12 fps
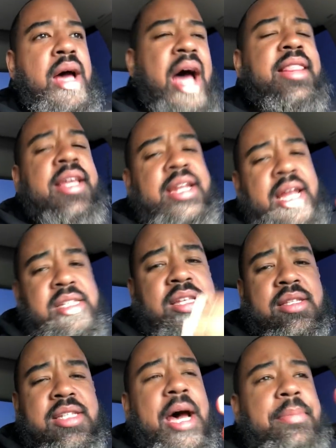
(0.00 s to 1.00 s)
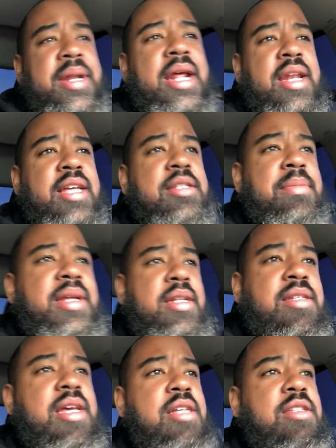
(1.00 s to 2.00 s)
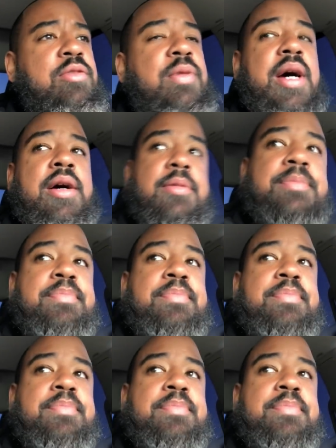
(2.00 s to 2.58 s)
I think that's a topic that needs to be discussed as well.